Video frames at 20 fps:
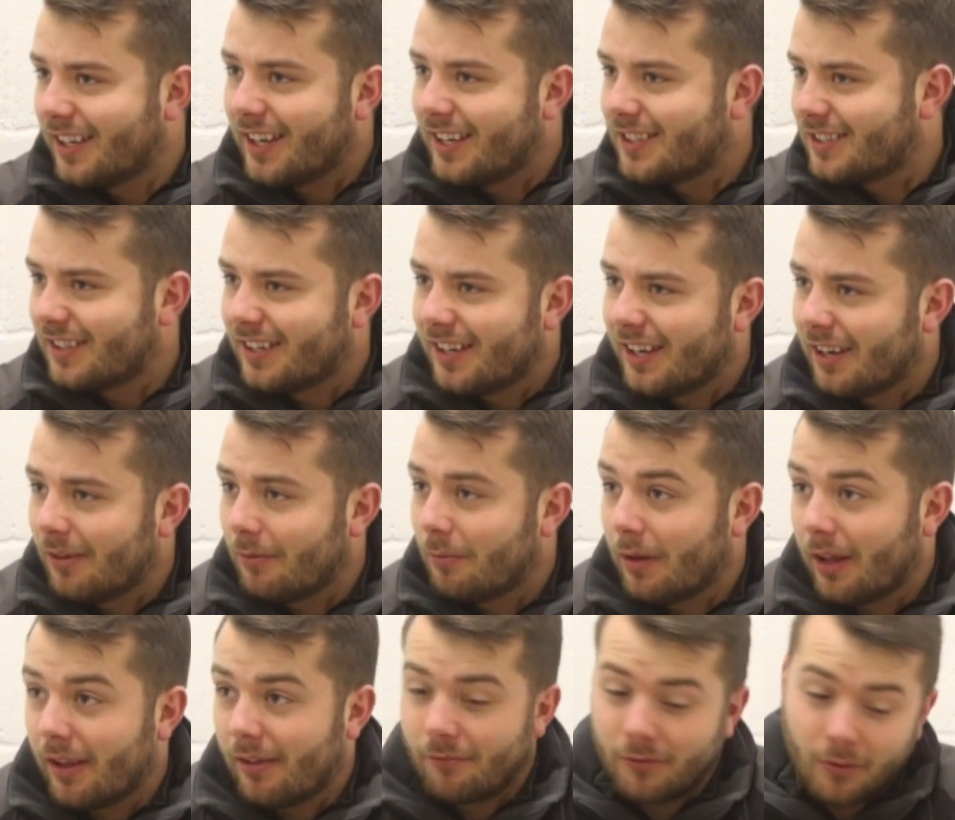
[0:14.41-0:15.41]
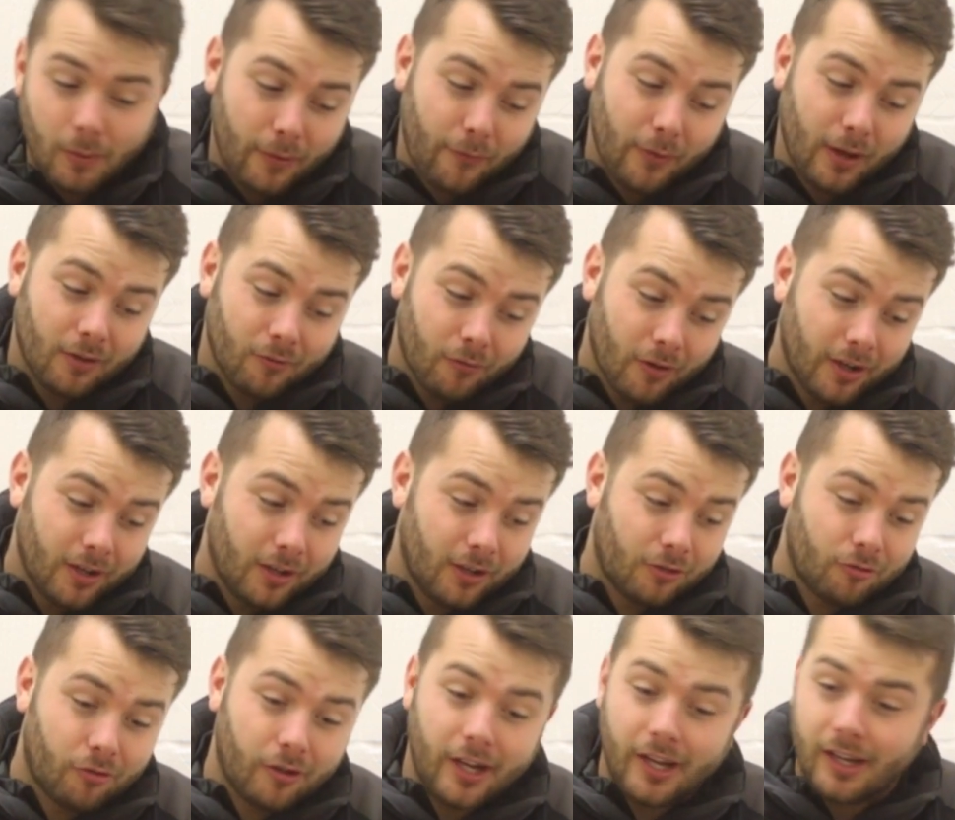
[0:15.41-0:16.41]
If we had a run of the
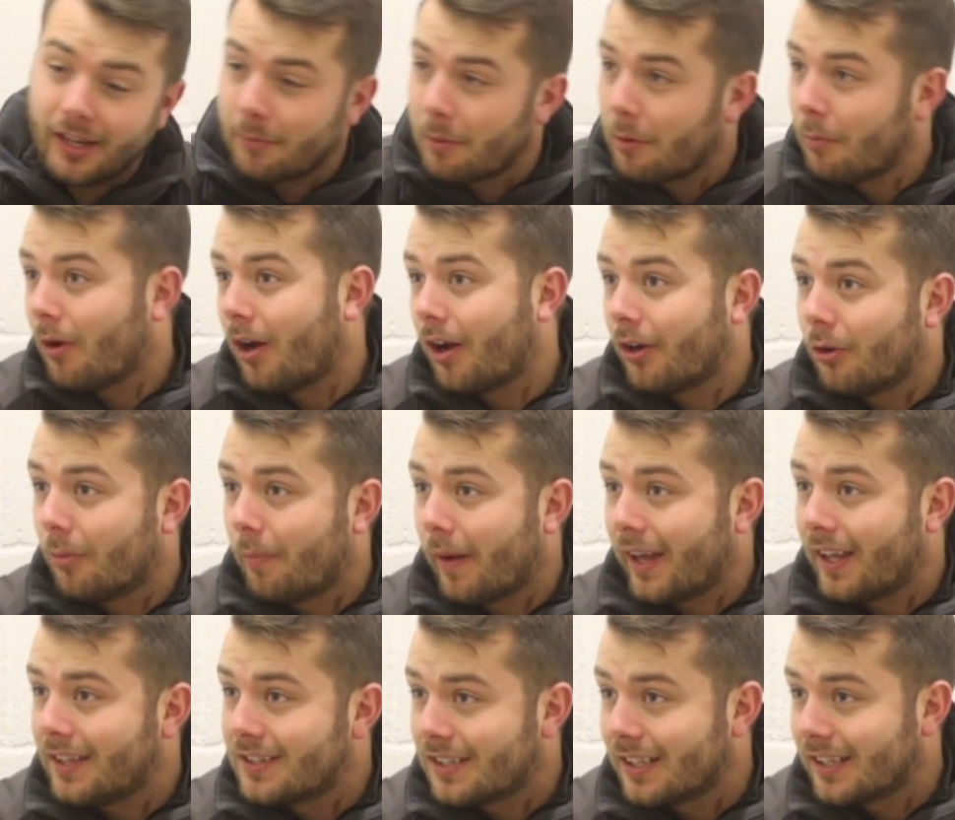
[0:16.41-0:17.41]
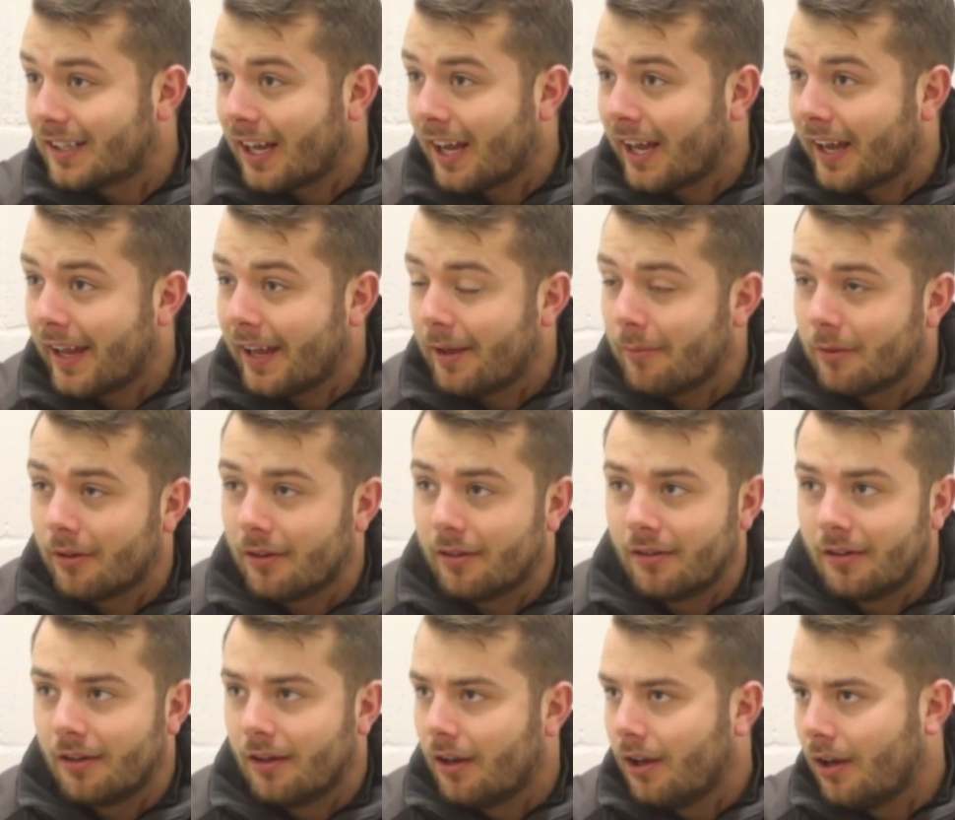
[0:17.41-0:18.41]
green, then we might have got back into the game
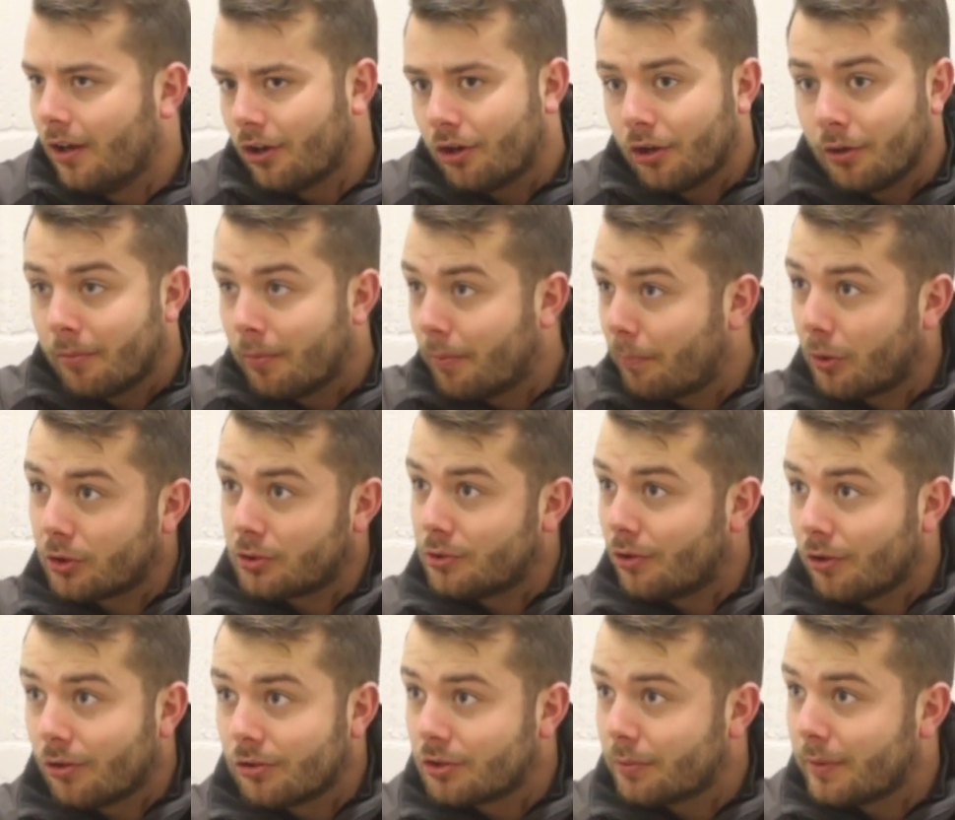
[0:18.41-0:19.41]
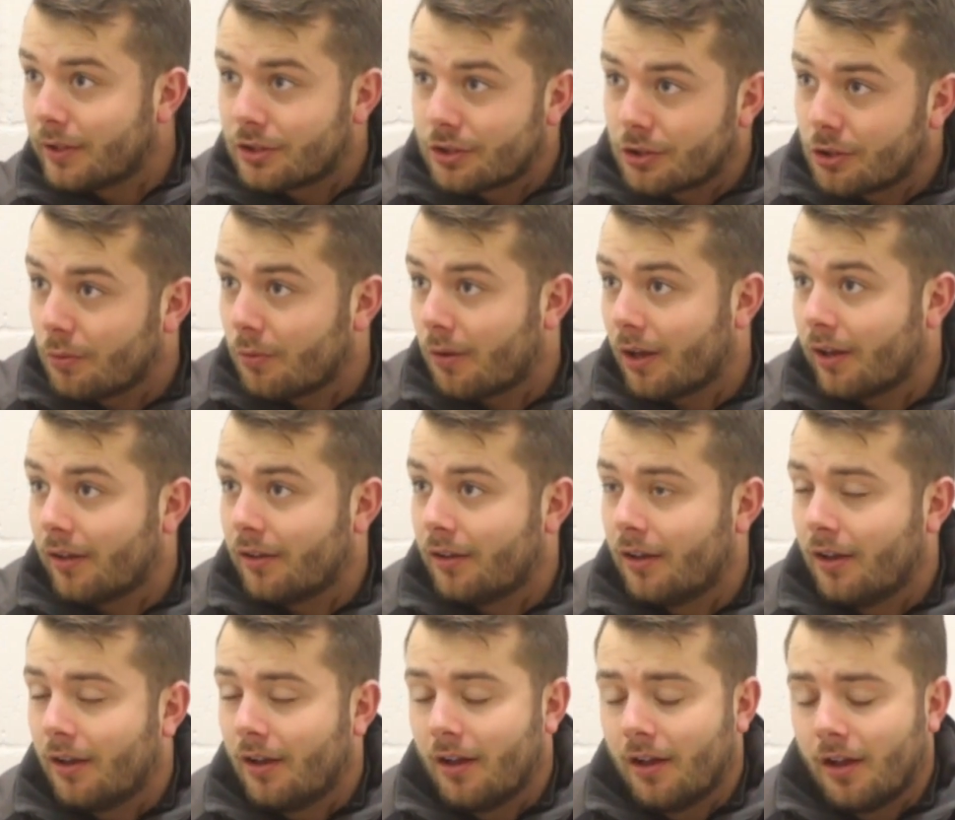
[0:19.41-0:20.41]
and could have possibly gone on to win
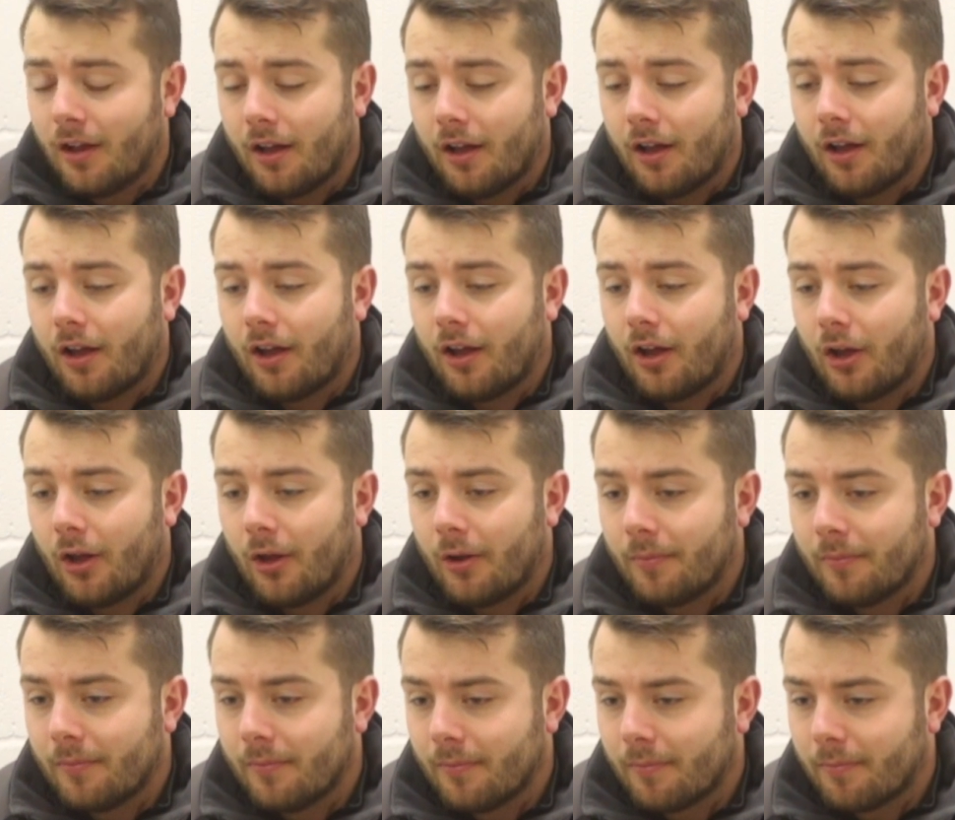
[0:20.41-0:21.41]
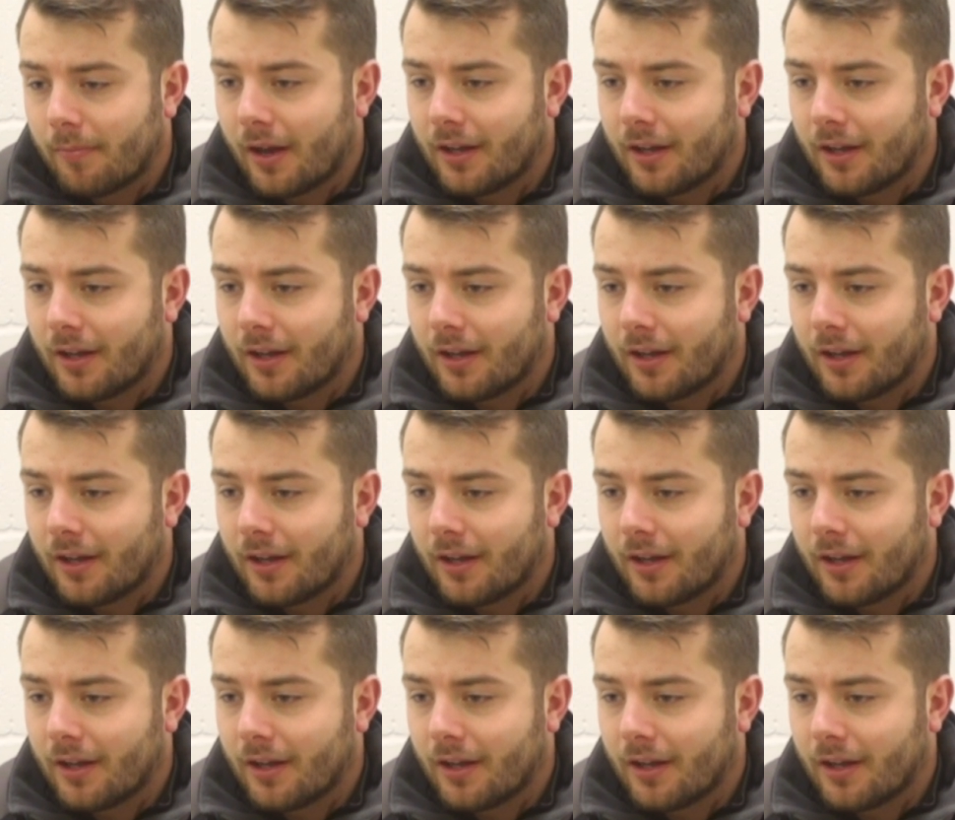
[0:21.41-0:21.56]
2-1.